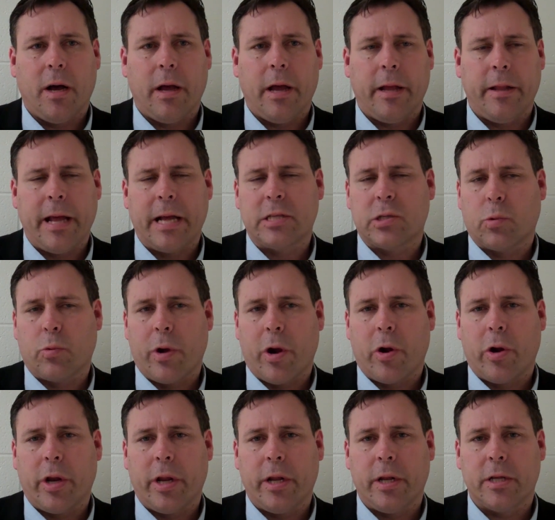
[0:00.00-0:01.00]
and that's a
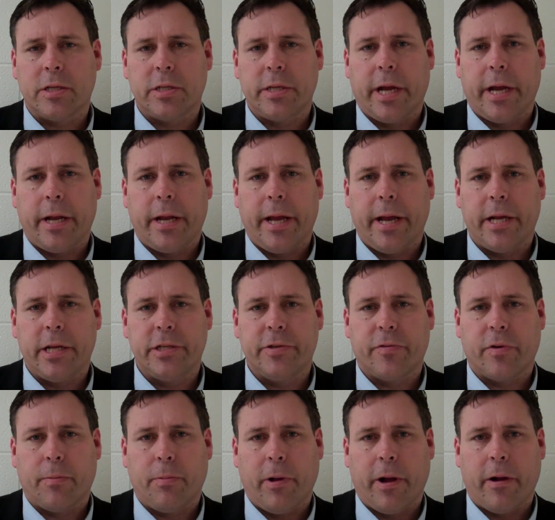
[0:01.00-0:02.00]
rarity in this day and age
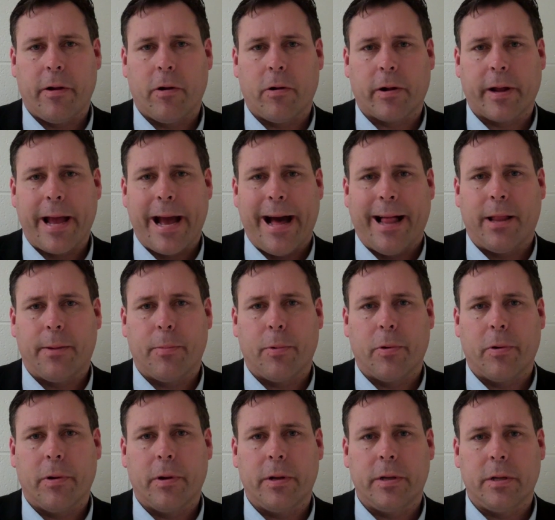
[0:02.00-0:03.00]
for a player her
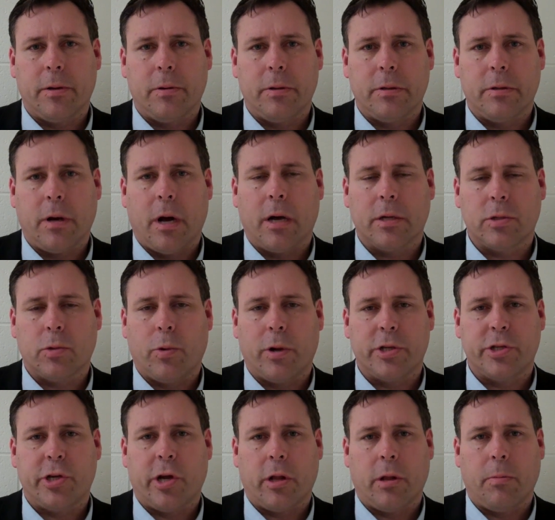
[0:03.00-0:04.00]
caliber to also
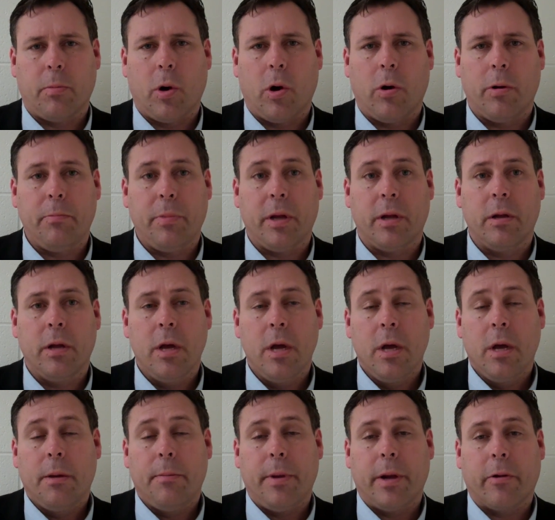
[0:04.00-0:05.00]
want to share the ball and be
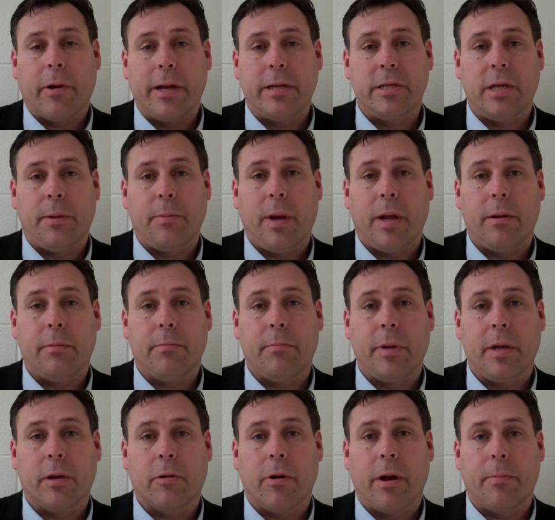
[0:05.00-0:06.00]
a great teammate and
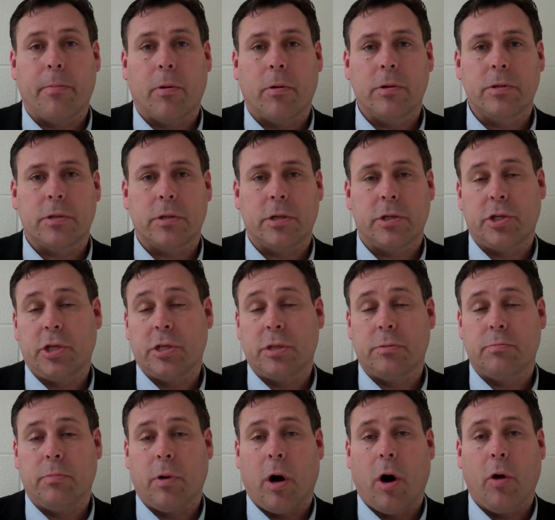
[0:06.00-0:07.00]
be a great person.
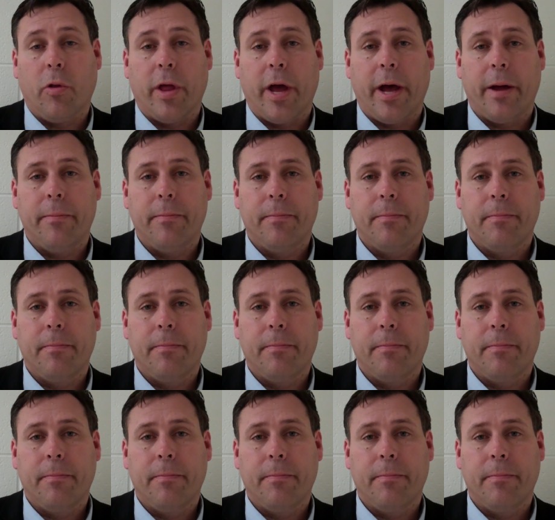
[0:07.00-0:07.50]
She's all that.